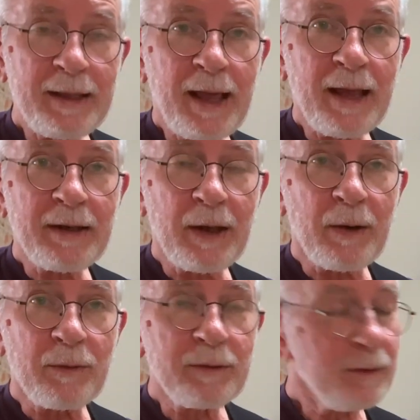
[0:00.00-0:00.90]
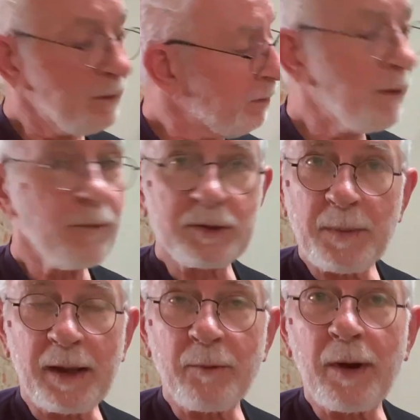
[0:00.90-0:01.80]
that note, which
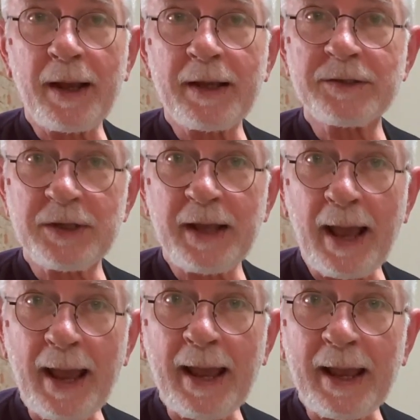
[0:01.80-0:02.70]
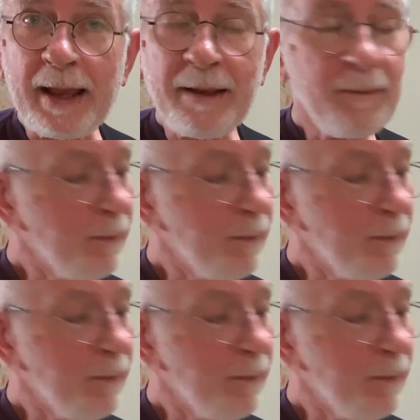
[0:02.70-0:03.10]
by the way is an A,